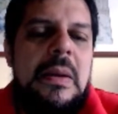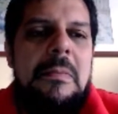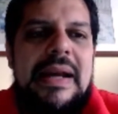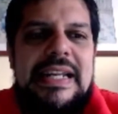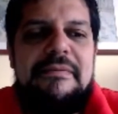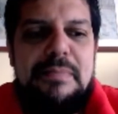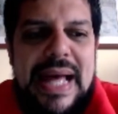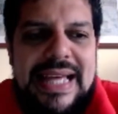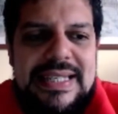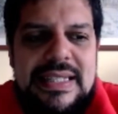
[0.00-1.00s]
might have
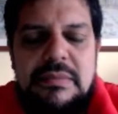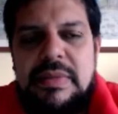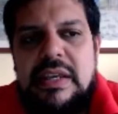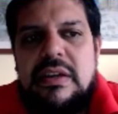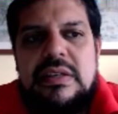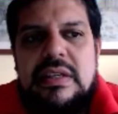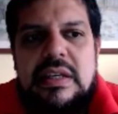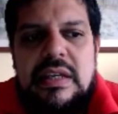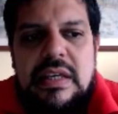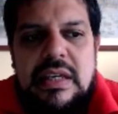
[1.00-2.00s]
passed because
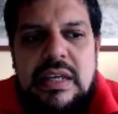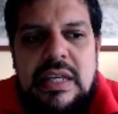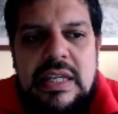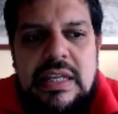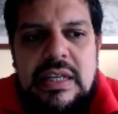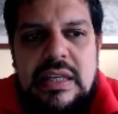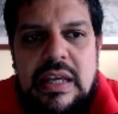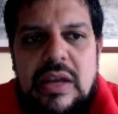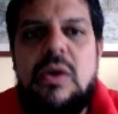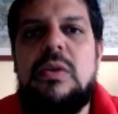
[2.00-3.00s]
he
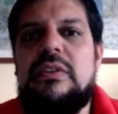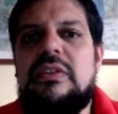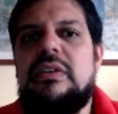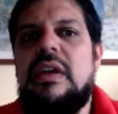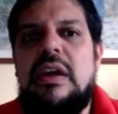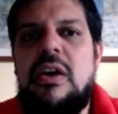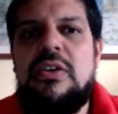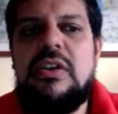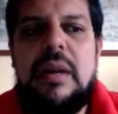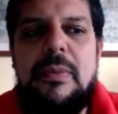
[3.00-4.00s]
holds honor
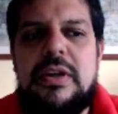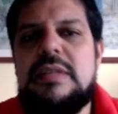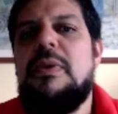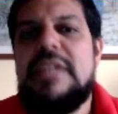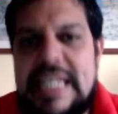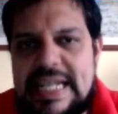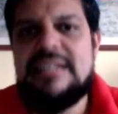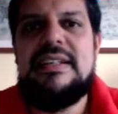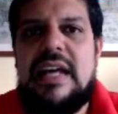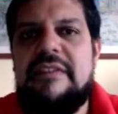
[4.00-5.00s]
card points, but he
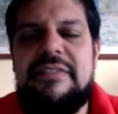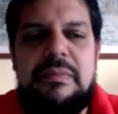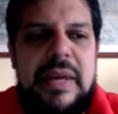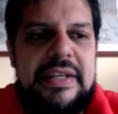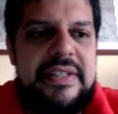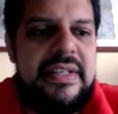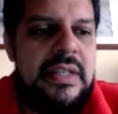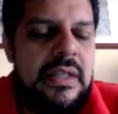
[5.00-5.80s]
doesn't have spades,